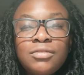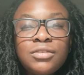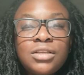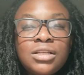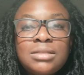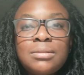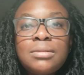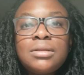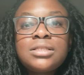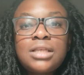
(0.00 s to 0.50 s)
I've
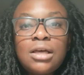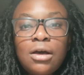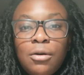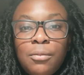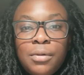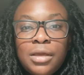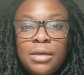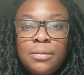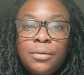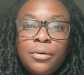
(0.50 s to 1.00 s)
done something that's
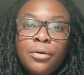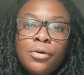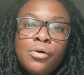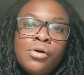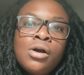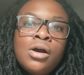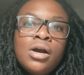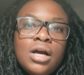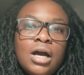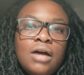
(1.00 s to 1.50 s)
helped
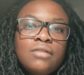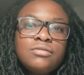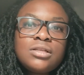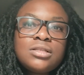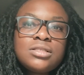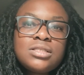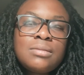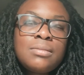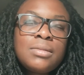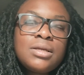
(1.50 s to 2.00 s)
people. I've
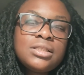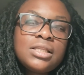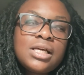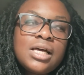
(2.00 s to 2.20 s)
done something